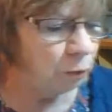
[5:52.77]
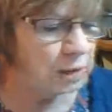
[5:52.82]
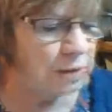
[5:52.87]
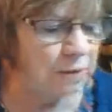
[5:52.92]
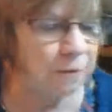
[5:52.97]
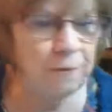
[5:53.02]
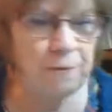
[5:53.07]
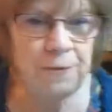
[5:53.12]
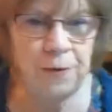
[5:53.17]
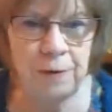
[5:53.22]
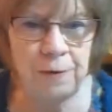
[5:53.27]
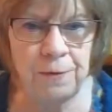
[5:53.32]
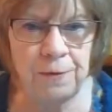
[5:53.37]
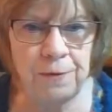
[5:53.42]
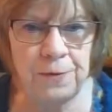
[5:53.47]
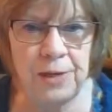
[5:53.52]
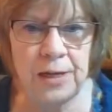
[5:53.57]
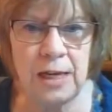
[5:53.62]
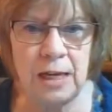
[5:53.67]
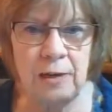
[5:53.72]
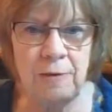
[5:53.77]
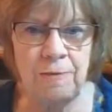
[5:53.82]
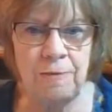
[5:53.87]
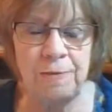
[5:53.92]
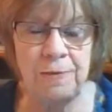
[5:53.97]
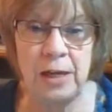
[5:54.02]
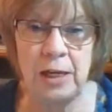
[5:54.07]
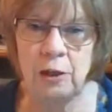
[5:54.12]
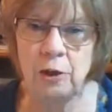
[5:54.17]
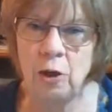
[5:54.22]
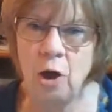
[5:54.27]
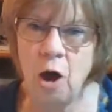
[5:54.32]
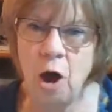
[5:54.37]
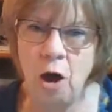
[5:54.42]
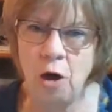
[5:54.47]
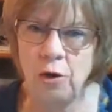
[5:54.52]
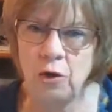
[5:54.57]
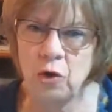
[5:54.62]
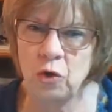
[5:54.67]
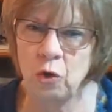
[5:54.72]
was 15 feet
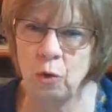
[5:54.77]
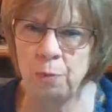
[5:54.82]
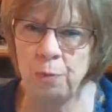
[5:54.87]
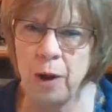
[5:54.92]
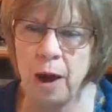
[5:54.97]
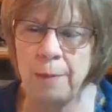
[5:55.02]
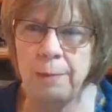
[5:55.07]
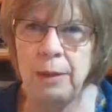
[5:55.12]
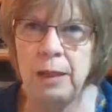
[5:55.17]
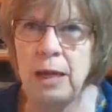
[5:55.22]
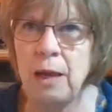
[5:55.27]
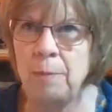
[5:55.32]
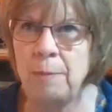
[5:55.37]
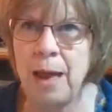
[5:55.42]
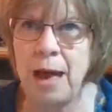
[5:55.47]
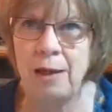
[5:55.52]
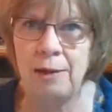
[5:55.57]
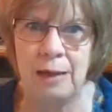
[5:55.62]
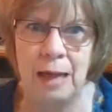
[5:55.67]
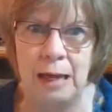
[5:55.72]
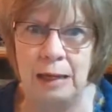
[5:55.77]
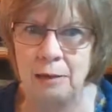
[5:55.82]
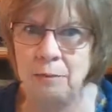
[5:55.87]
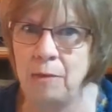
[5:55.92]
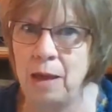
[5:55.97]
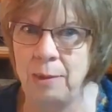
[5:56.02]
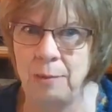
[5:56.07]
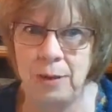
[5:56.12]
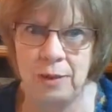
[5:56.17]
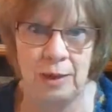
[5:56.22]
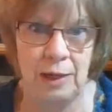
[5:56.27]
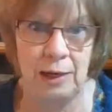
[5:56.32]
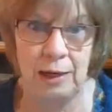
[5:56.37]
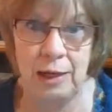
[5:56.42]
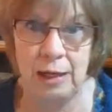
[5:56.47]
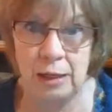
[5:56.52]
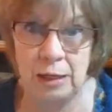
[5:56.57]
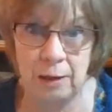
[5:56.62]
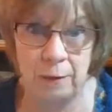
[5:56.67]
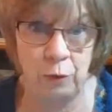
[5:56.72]
long, so probably about like maybe the
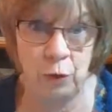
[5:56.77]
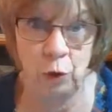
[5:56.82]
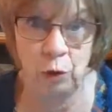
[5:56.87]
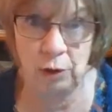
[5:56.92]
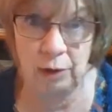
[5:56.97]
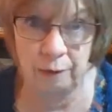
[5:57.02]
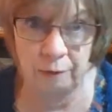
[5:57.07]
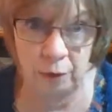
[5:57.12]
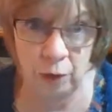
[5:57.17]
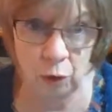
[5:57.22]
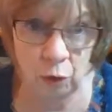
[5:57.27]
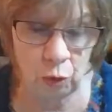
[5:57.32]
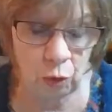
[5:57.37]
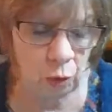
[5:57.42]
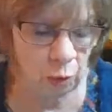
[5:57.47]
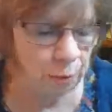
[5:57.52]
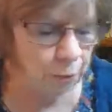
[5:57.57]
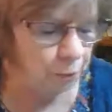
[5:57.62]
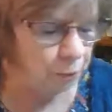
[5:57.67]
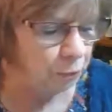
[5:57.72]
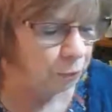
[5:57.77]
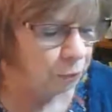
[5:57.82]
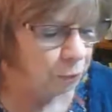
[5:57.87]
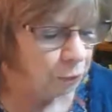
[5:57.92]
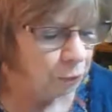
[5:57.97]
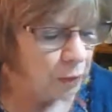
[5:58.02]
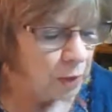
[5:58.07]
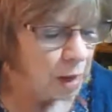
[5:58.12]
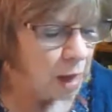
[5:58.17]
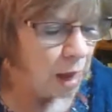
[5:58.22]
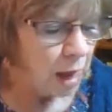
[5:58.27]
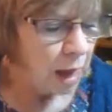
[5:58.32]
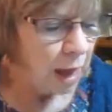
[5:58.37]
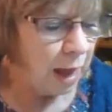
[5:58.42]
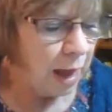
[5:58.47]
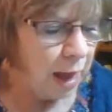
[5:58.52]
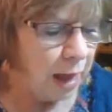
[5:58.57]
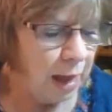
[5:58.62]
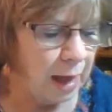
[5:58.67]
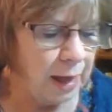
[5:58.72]
length of your living room,
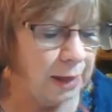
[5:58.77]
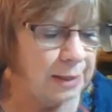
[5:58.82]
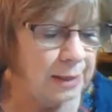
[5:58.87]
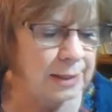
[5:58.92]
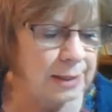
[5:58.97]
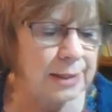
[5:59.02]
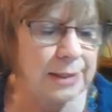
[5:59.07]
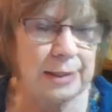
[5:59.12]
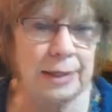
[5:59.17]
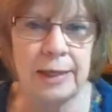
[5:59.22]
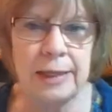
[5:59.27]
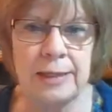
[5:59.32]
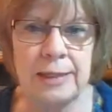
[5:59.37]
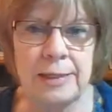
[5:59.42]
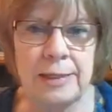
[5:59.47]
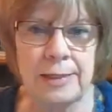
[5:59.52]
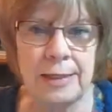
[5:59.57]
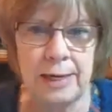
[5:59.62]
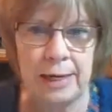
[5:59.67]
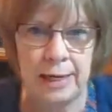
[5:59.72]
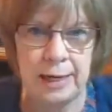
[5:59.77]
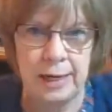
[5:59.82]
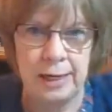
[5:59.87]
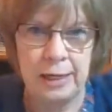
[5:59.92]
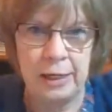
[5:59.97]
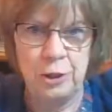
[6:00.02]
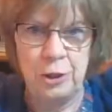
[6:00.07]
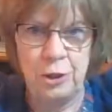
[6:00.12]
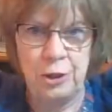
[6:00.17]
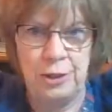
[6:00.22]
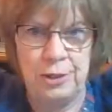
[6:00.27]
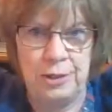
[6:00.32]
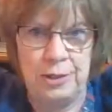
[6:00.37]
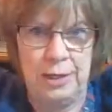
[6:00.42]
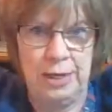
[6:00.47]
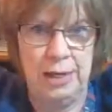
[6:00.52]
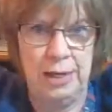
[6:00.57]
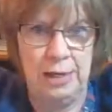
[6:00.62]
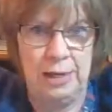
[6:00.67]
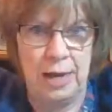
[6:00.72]
and 16 inches
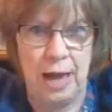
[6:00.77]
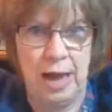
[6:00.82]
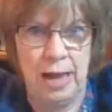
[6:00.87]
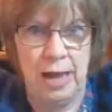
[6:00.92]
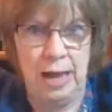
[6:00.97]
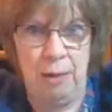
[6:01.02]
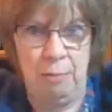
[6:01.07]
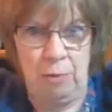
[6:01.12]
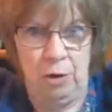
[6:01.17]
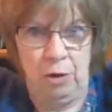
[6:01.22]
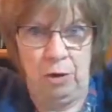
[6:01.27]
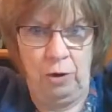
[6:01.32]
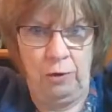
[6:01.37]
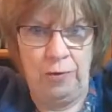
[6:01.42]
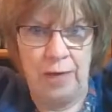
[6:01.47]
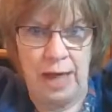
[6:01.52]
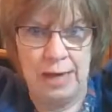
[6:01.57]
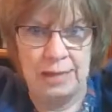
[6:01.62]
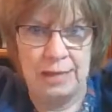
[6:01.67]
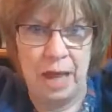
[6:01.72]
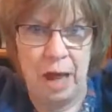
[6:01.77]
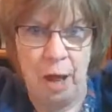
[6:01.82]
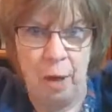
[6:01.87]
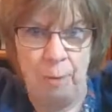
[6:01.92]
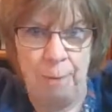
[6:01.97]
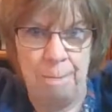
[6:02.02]
in diameter. That's how